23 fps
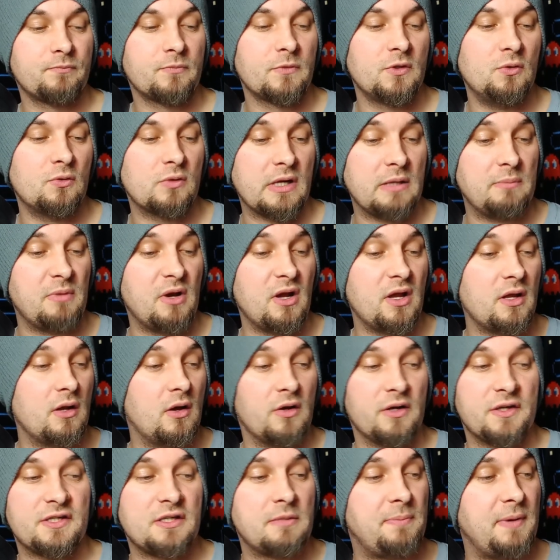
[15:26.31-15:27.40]
you'll get my
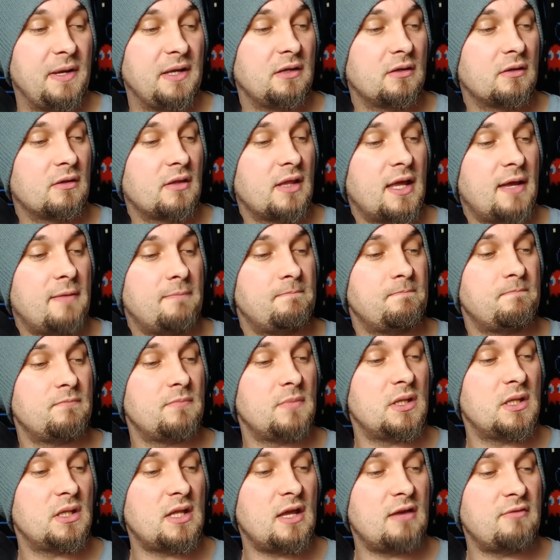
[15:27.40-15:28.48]
honest opinion on that
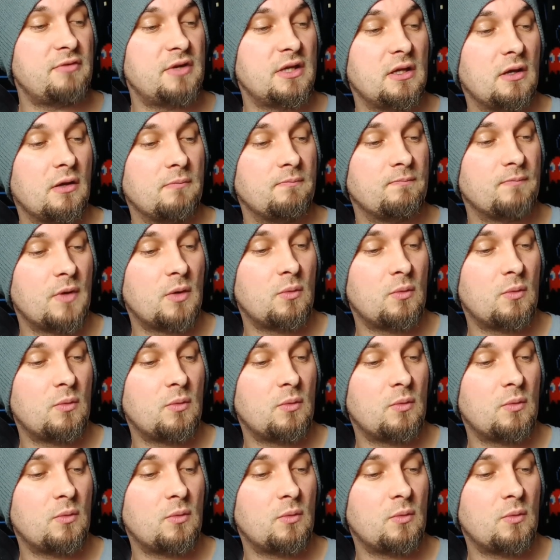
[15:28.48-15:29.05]
in that video.